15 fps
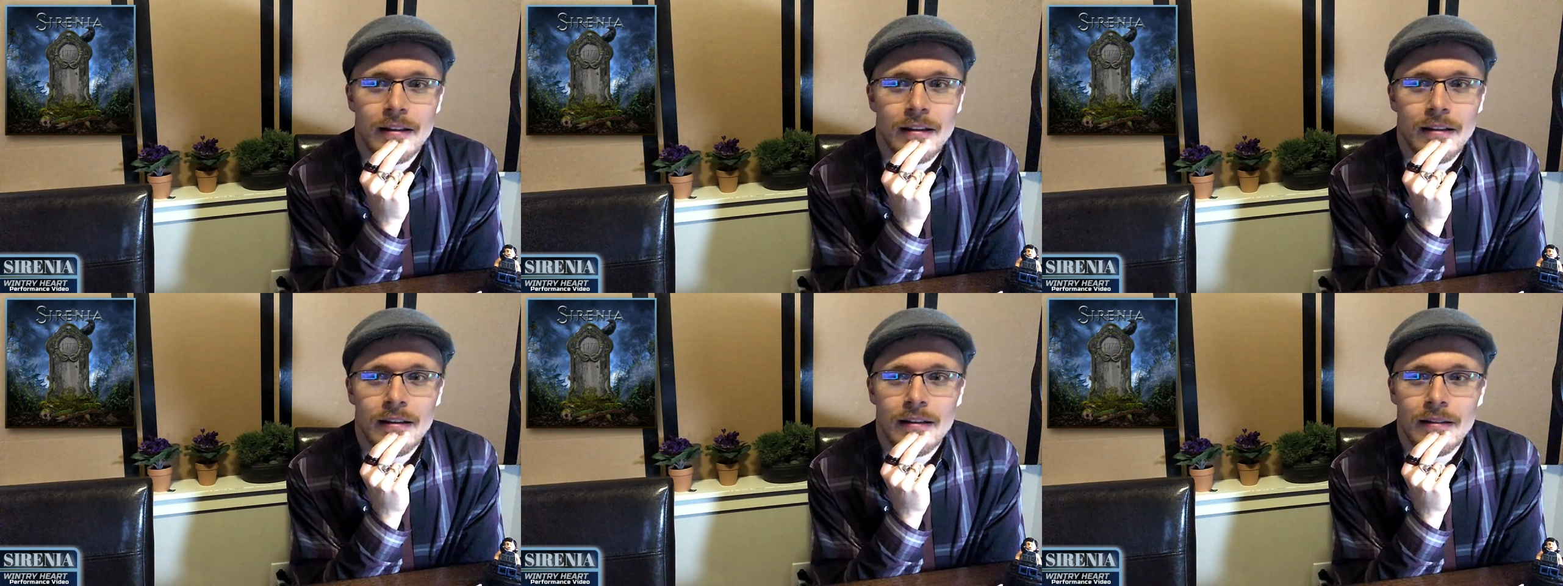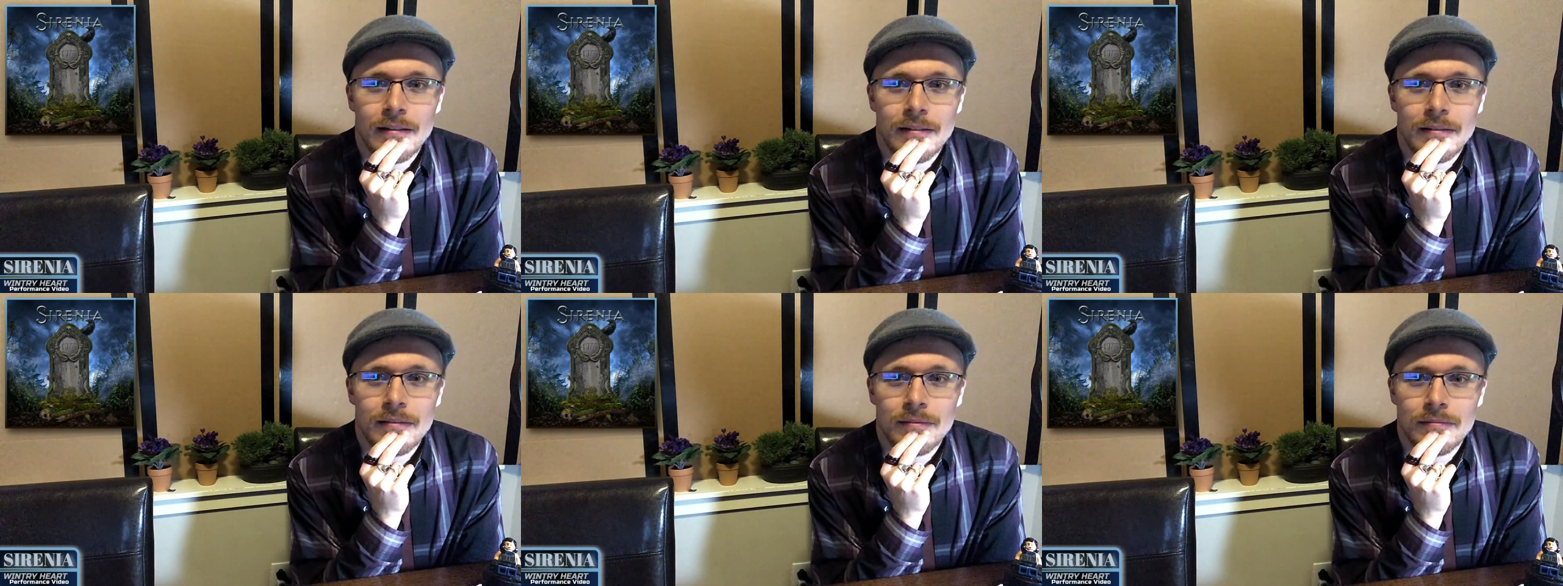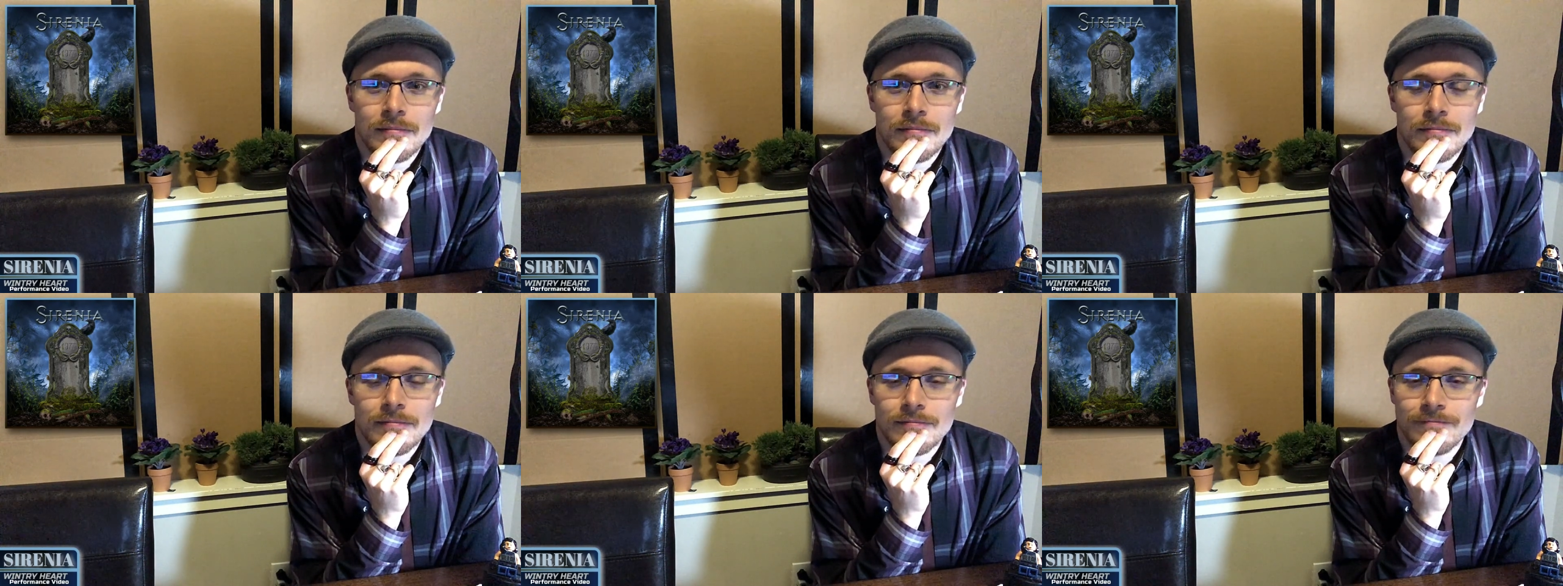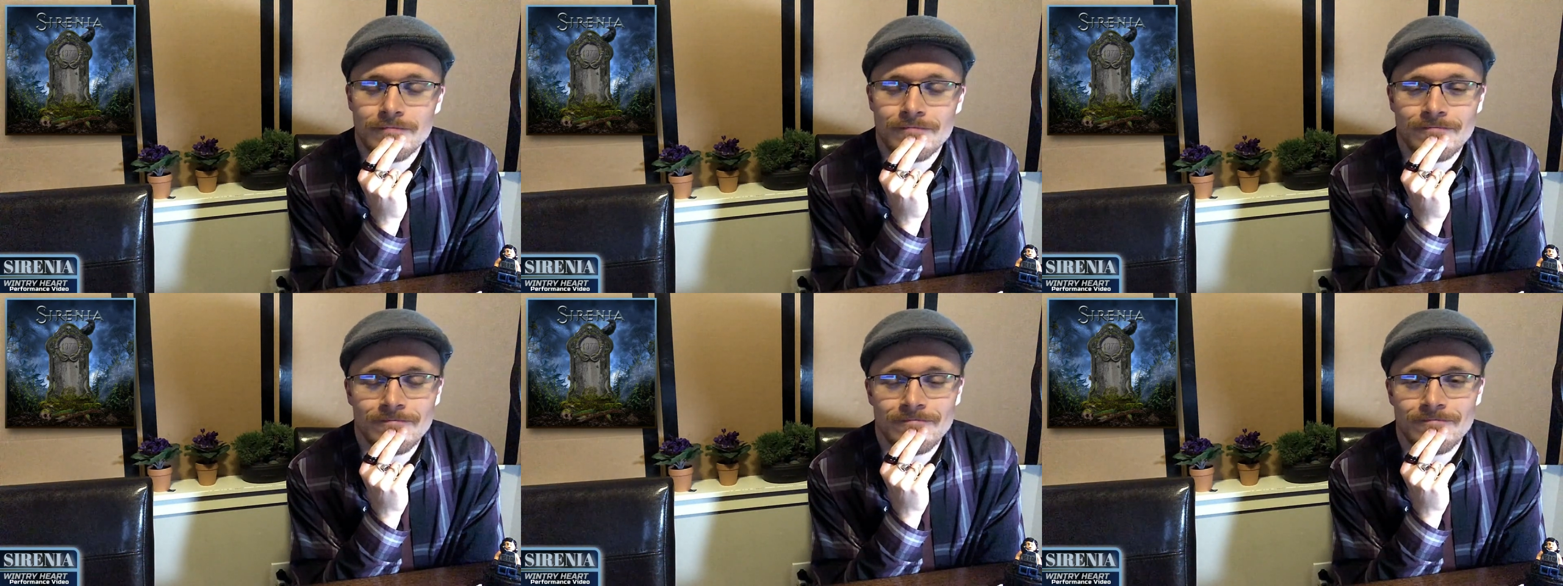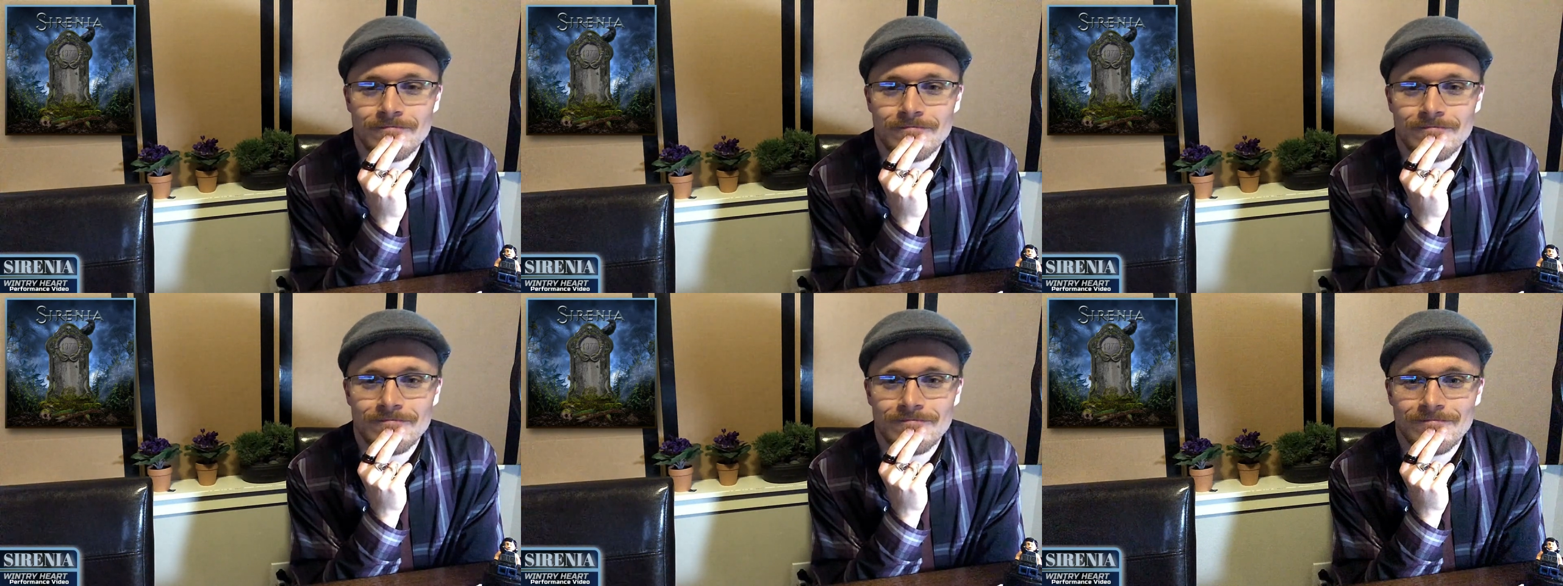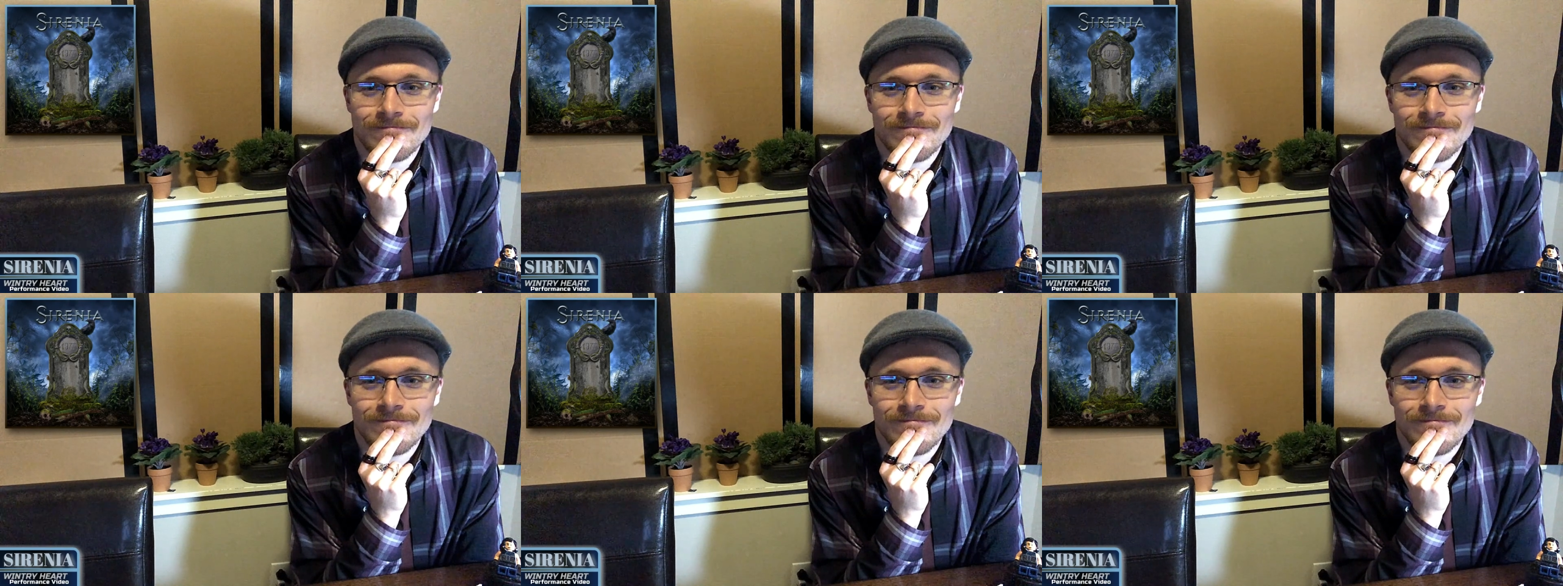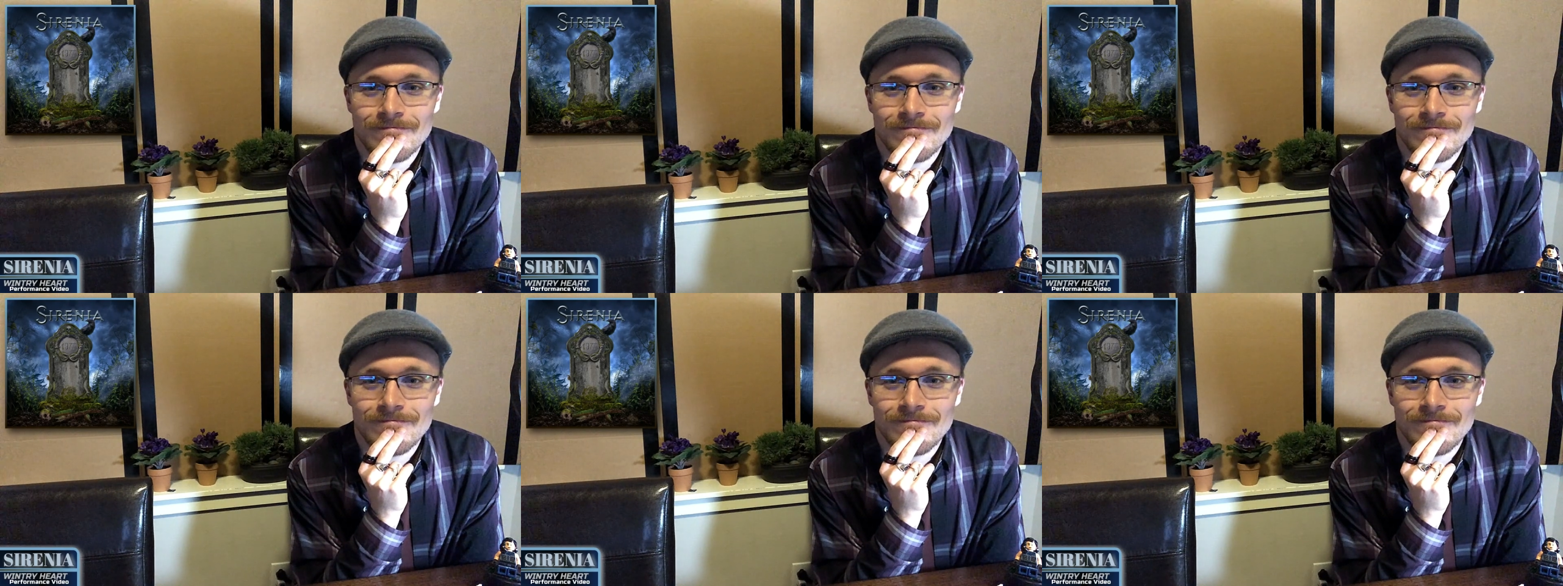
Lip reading: Nothing is said.